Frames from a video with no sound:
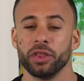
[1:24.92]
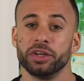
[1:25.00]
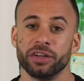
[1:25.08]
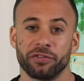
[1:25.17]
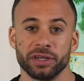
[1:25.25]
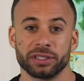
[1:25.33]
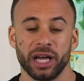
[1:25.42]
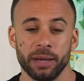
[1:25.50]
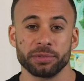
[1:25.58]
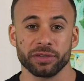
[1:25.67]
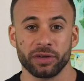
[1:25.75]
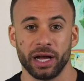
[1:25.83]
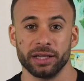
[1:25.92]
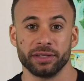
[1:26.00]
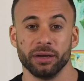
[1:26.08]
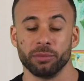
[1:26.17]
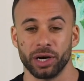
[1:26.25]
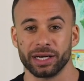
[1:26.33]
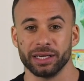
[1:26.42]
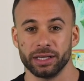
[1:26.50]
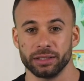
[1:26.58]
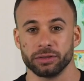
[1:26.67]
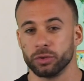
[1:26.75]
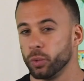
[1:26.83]
the different types of content
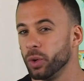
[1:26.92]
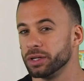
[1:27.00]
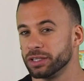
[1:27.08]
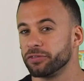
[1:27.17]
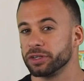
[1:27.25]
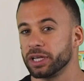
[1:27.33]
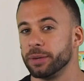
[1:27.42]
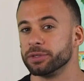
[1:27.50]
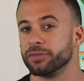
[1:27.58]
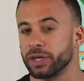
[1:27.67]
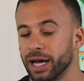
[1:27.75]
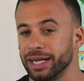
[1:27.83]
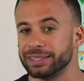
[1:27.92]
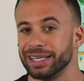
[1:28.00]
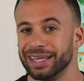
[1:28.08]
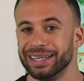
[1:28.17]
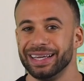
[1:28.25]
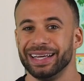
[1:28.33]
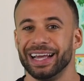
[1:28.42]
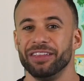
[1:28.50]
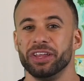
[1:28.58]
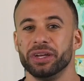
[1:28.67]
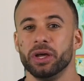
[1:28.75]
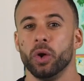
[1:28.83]
marketing, or what different types of content, and
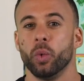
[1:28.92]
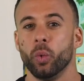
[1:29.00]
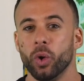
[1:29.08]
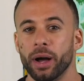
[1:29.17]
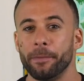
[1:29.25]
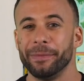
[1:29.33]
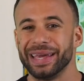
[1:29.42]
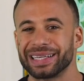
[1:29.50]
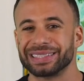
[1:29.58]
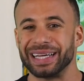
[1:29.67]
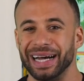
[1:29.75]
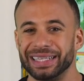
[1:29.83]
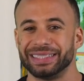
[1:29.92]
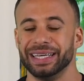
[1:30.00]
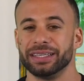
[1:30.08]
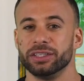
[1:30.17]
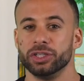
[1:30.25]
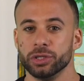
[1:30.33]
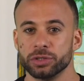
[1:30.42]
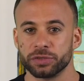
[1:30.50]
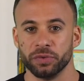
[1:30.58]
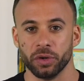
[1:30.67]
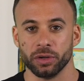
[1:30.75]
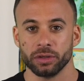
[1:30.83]
then what makes content
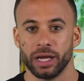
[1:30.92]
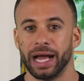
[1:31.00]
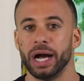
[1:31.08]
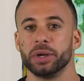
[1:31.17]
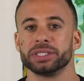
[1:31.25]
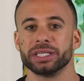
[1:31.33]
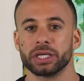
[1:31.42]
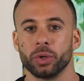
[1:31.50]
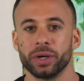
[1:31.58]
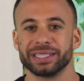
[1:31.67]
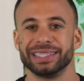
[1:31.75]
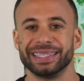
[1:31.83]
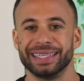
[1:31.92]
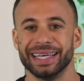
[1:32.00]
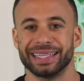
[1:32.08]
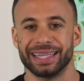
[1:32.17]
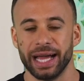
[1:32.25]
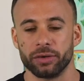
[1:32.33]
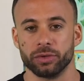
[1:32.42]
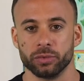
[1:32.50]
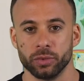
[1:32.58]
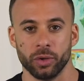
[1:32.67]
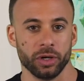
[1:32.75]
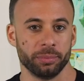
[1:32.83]
useful. How is it going to get that
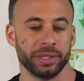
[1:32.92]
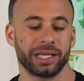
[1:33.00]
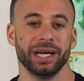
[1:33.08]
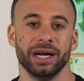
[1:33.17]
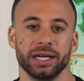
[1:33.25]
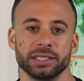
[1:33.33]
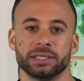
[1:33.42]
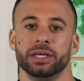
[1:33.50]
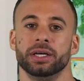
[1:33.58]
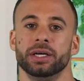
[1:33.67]
reward? Because